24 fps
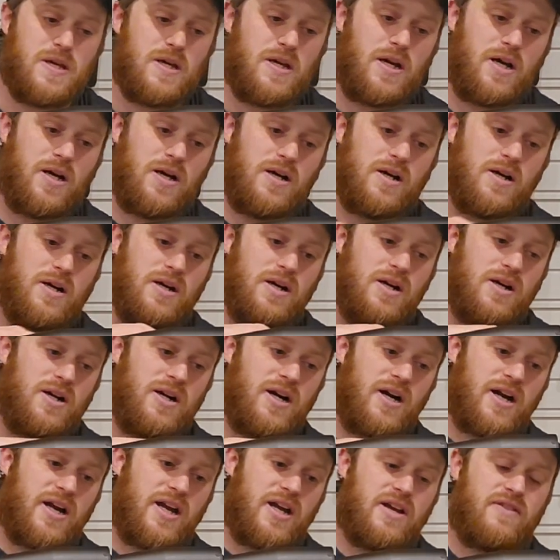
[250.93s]

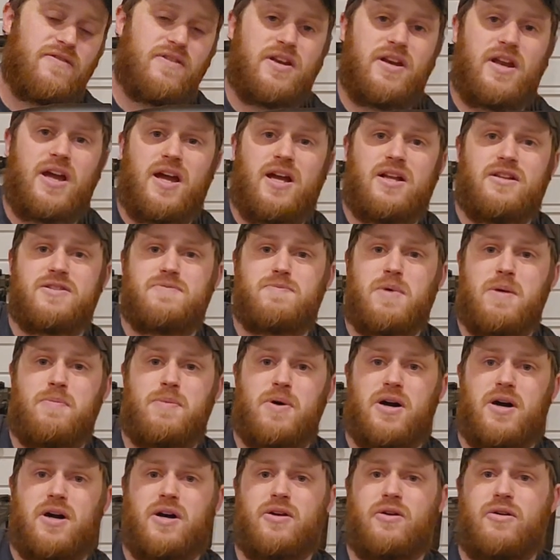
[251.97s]
I have an Atlas
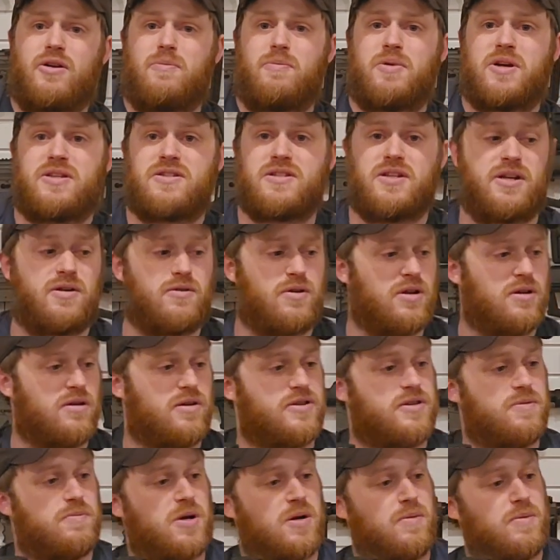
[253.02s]
bipod on a Picatinny rail
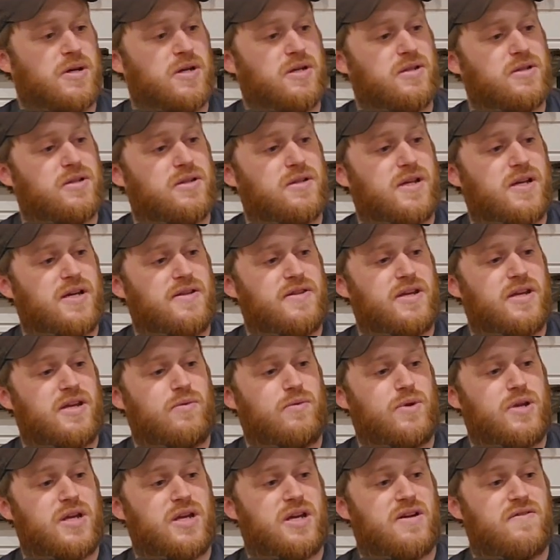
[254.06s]
at the moment, and
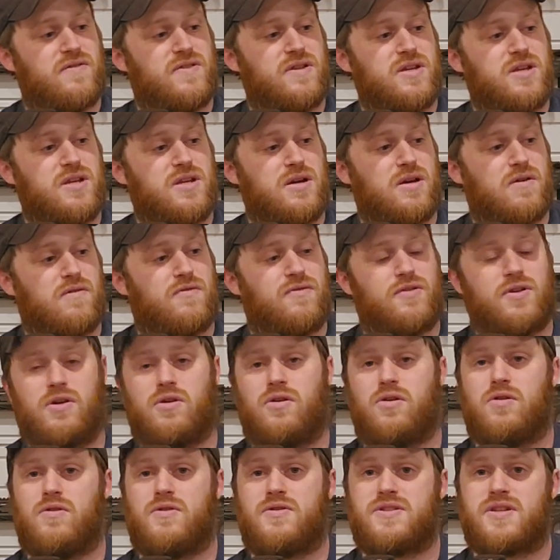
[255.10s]
then we have the
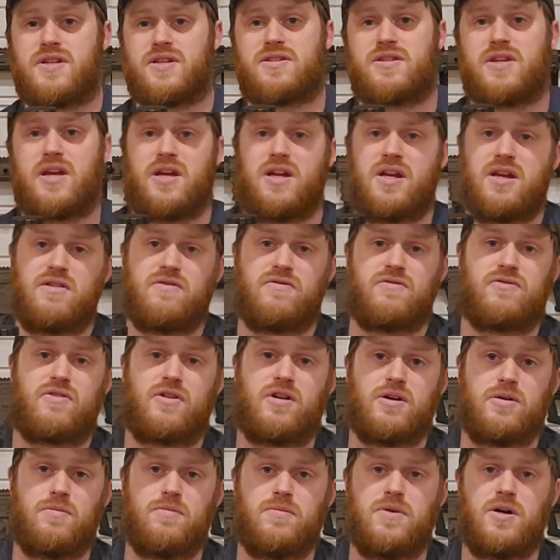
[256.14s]
Flow 6K
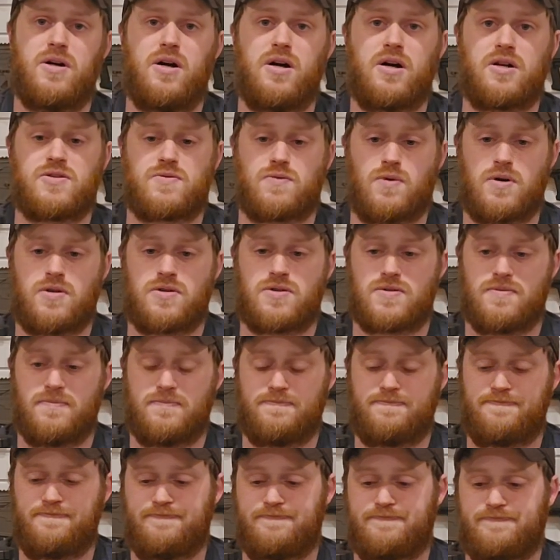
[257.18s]
from Huxworks.
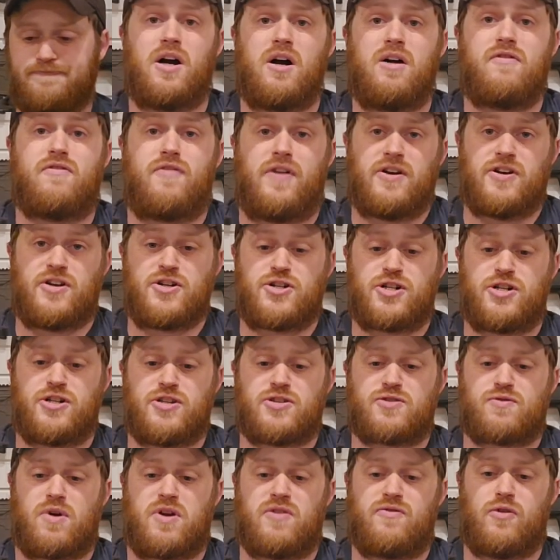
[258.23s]
Foundation of
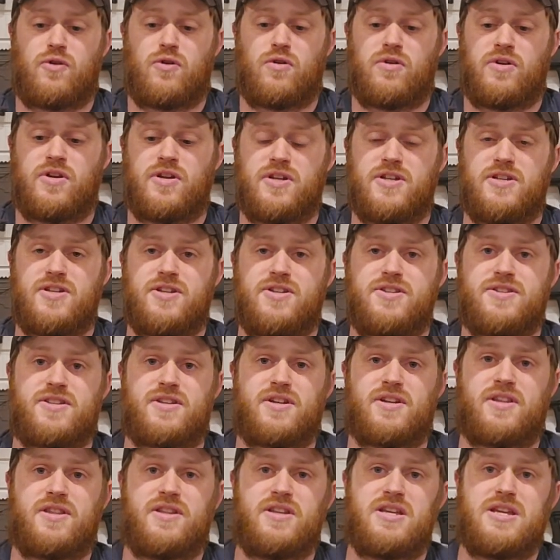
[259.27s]
this rifle
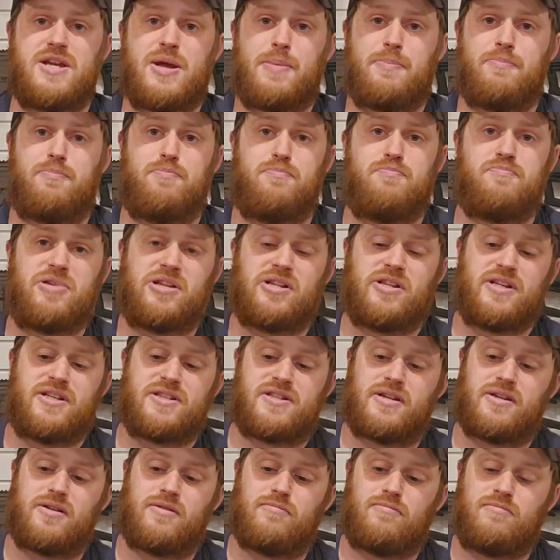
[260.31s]
is the
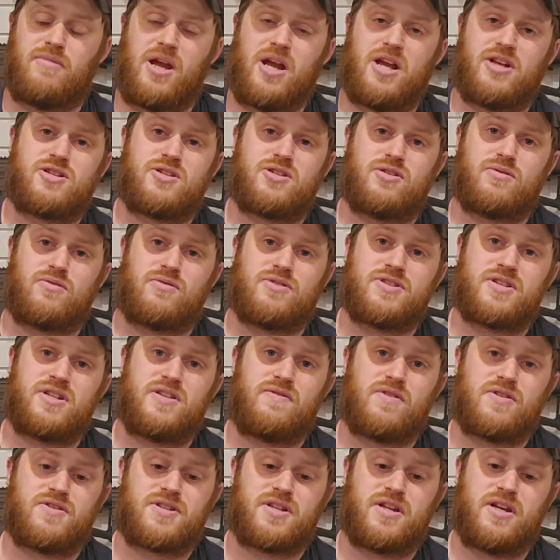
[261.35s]
billet matched
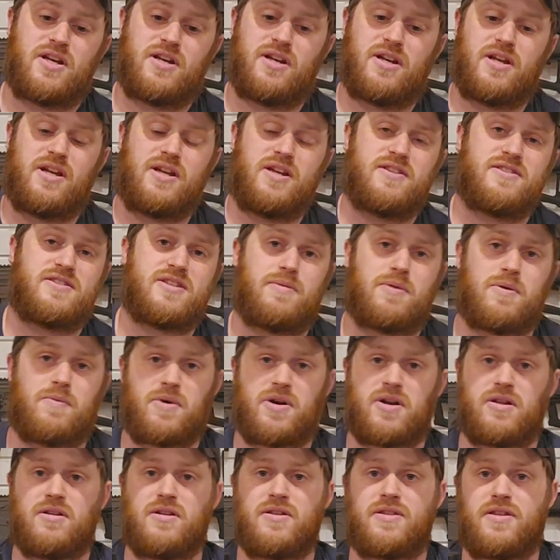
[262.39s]
receiver set and
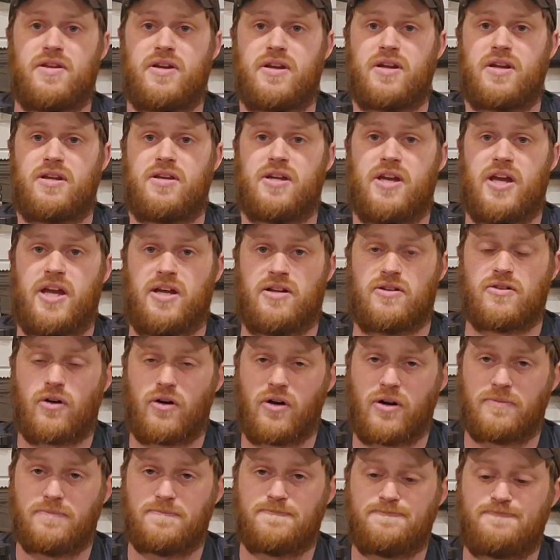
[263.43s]
semi-monolithic handguard.